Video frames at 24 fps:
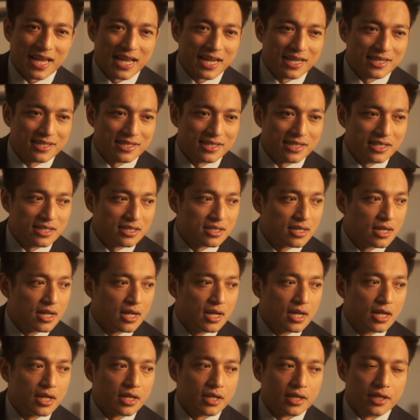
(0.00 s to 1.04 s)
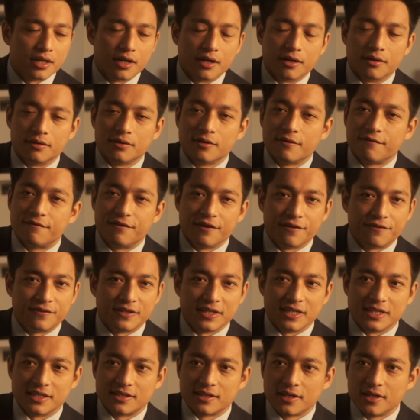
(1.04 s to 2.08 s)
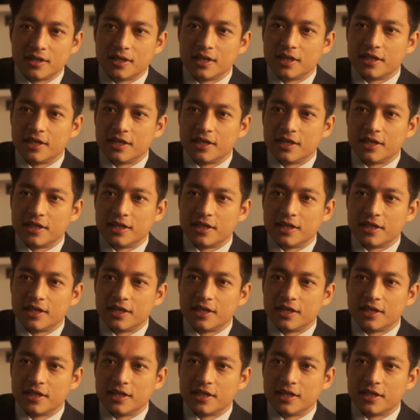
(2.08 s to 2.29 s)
80s, 50s,